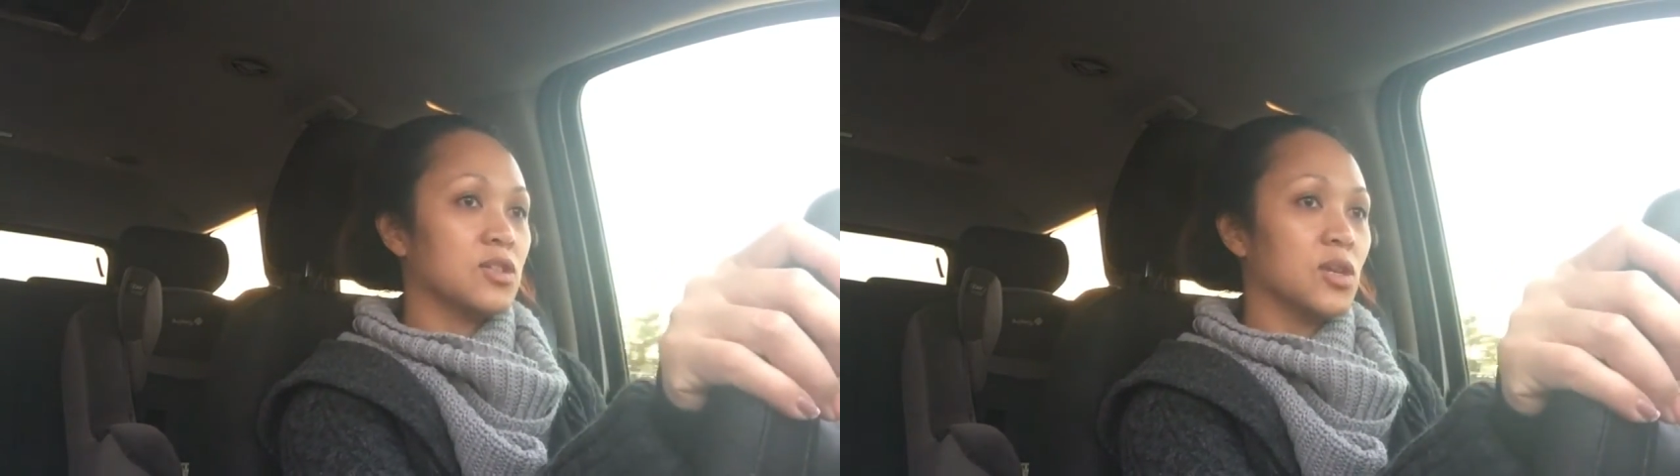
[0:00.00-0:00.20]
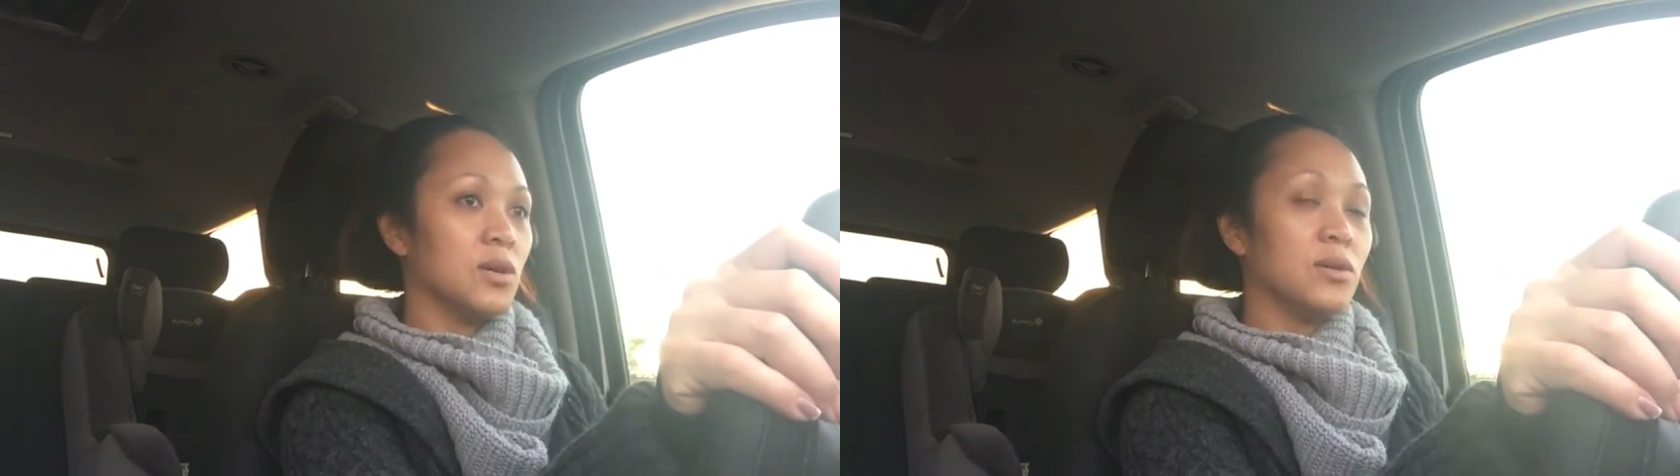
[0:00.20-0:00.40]

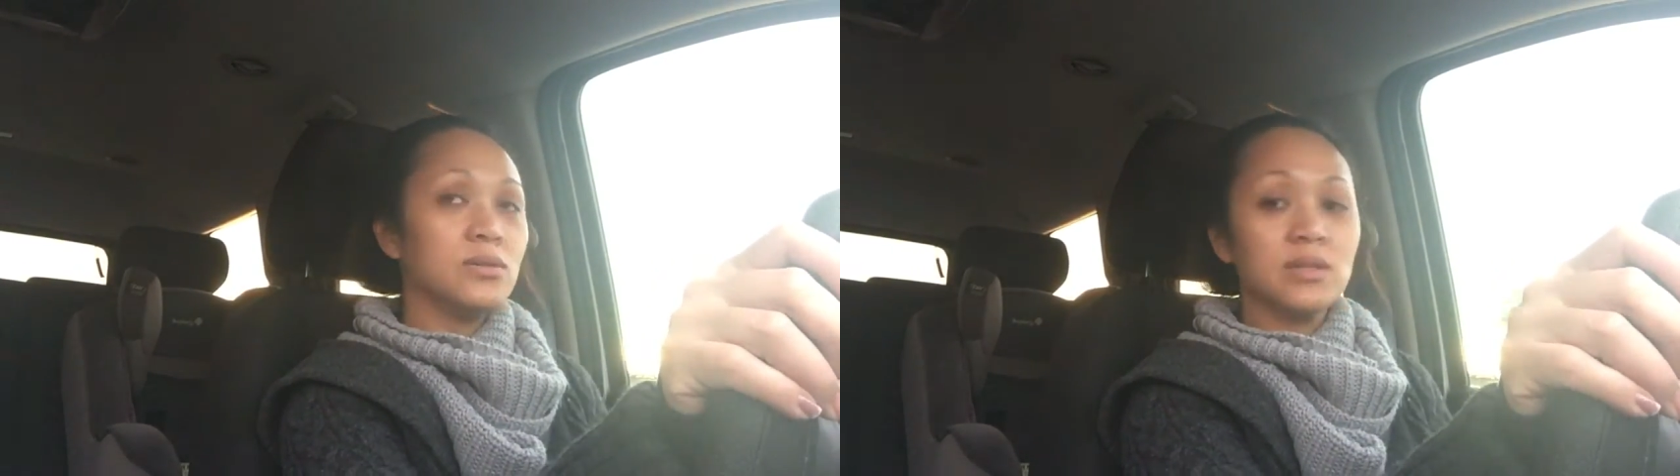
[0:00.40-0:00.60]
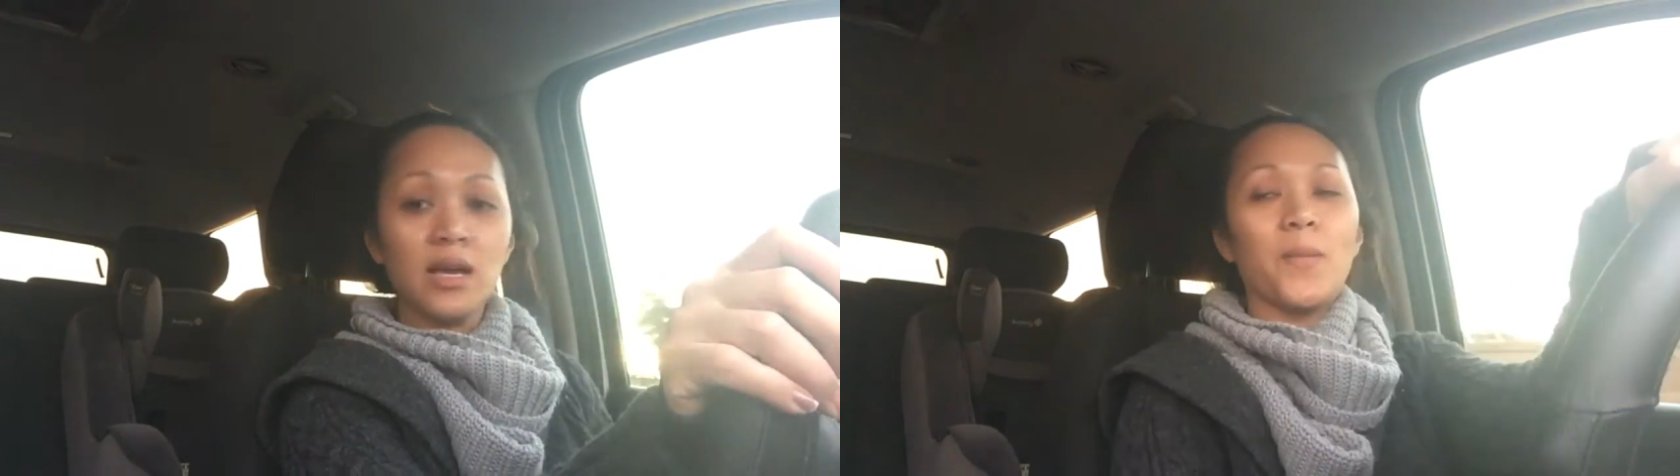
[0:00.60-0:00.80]

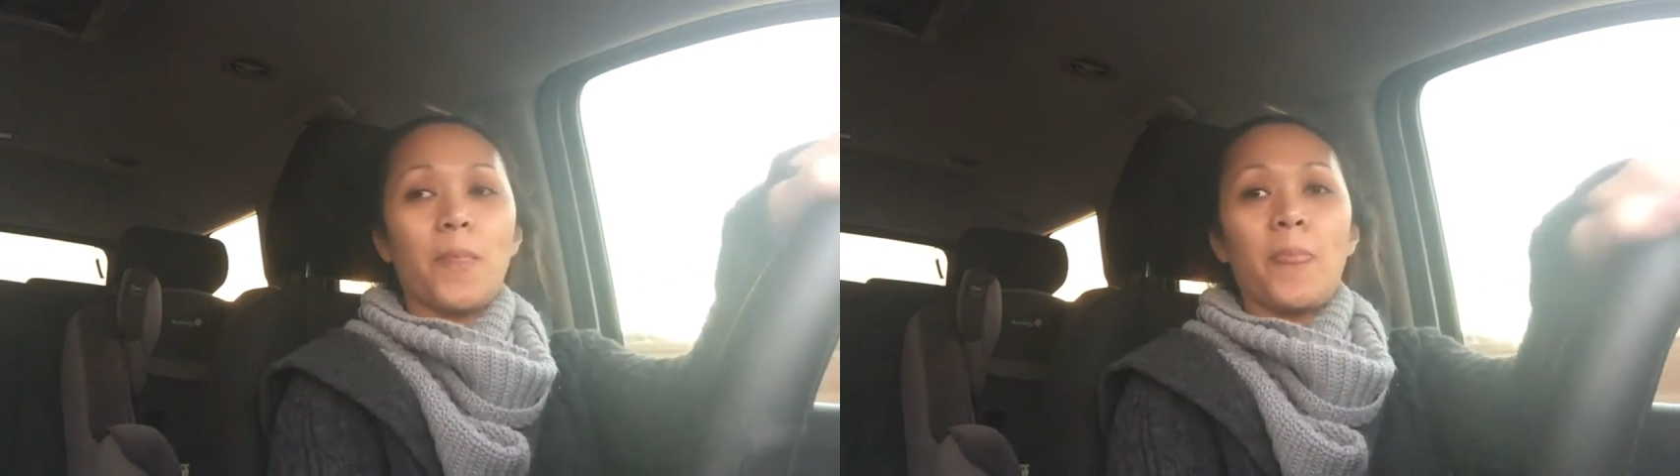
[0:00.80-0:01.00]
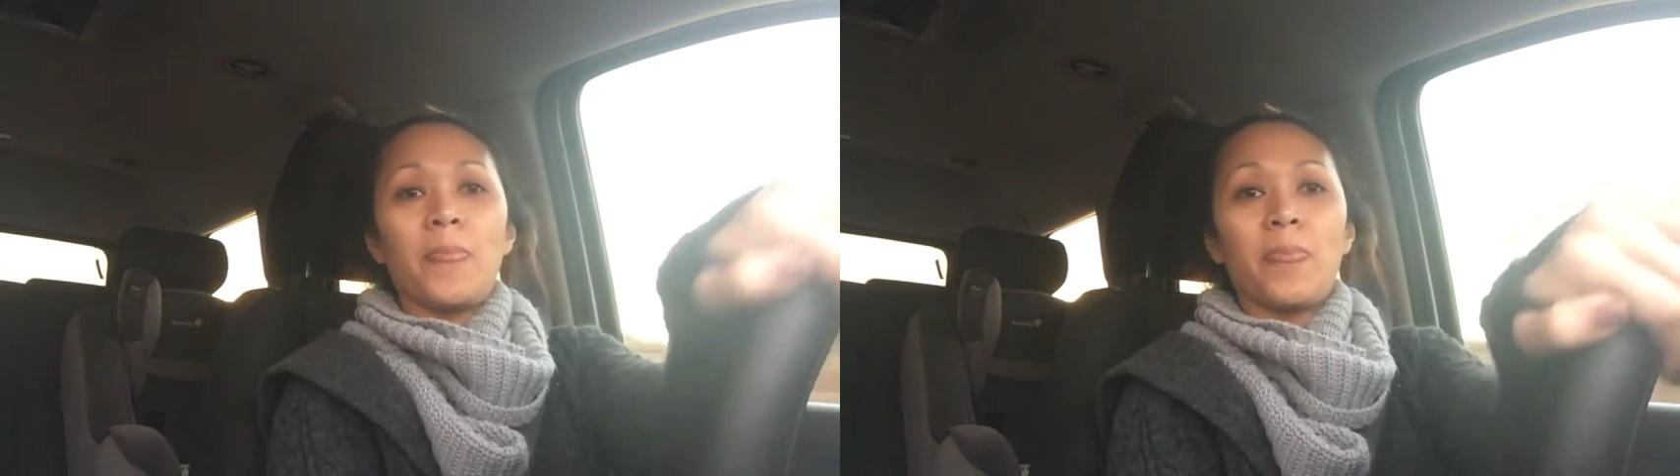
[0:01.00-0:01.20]
So, yeah
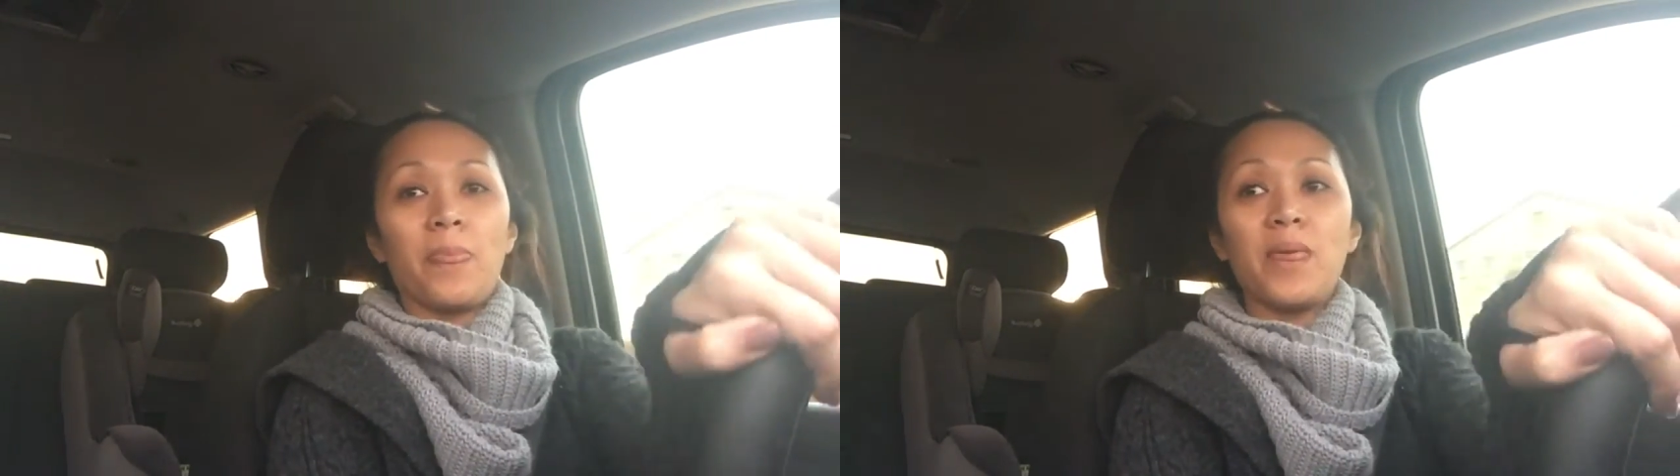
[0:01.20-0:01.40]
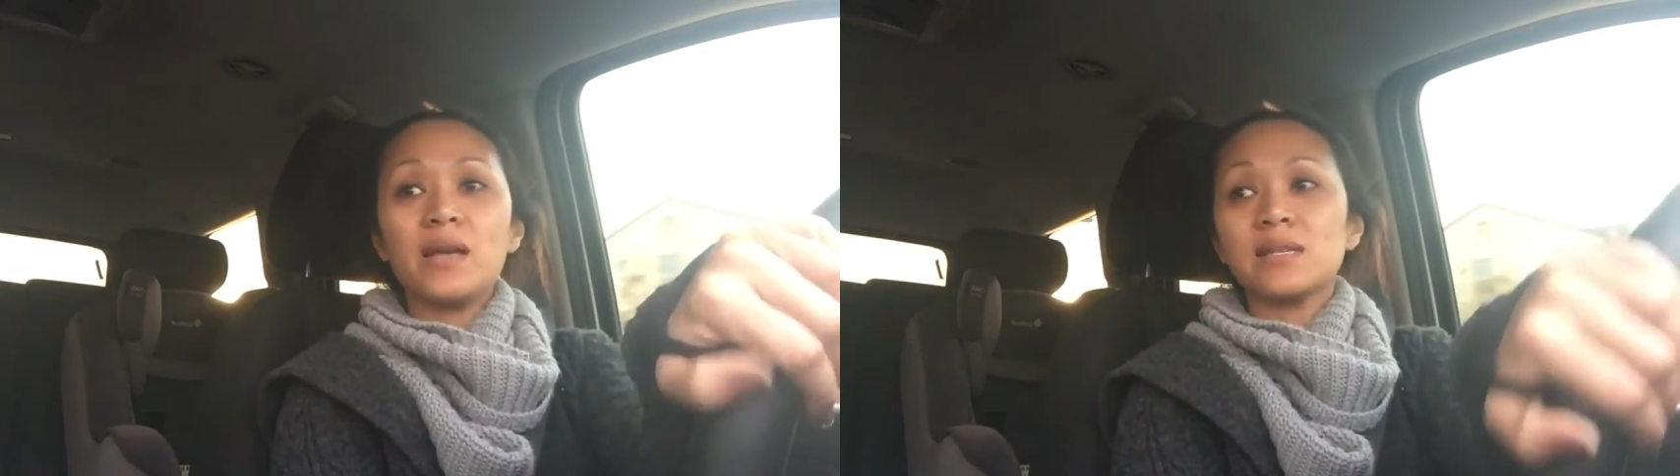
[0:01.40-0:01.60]

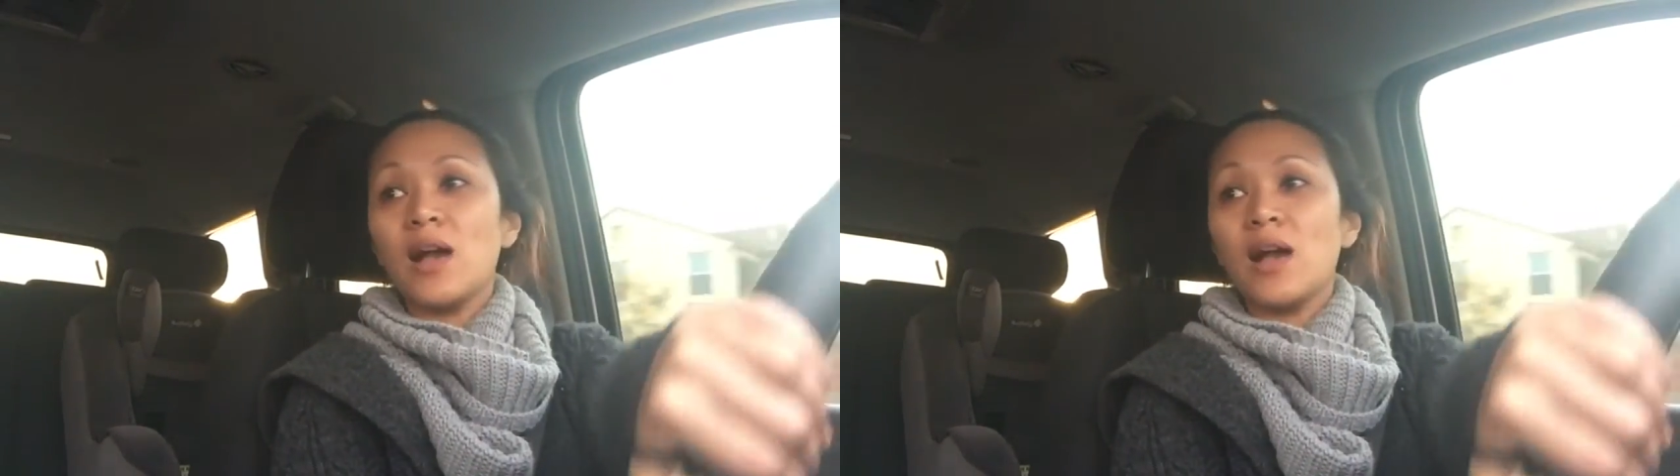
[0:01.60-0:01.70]
that's